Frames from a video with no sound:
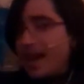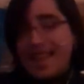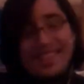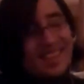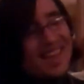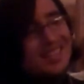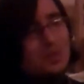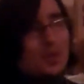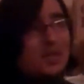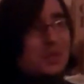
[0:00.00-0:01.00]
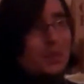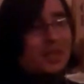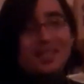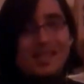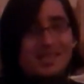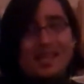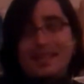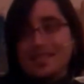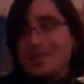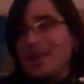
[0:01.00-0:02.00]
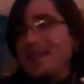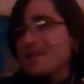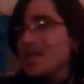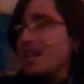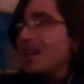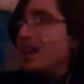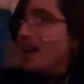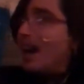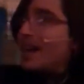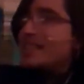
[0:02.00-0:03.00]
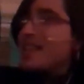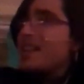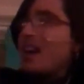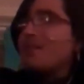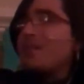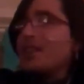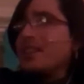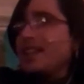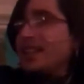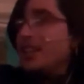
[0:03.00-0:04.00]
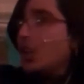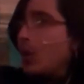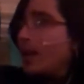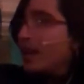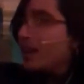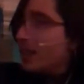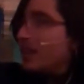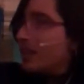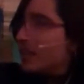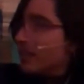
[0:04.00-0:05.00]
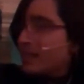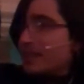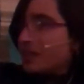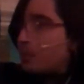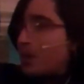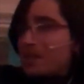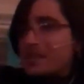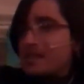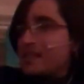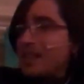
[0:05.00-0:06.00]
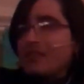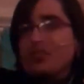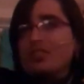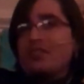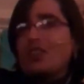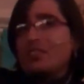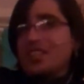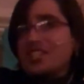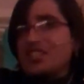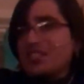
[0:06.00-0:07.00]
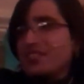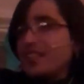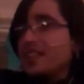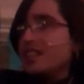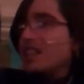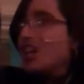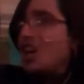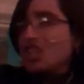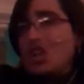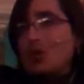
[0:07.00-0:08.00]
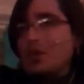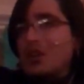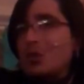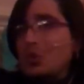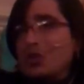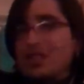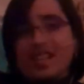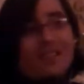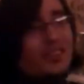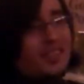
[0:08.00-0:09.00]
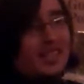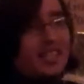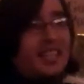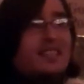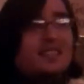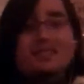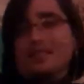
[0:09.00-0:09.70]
And that is what is really exciting to me. I take comfort in knowing that the process is ever evolving and shifting along with our world and everything in it.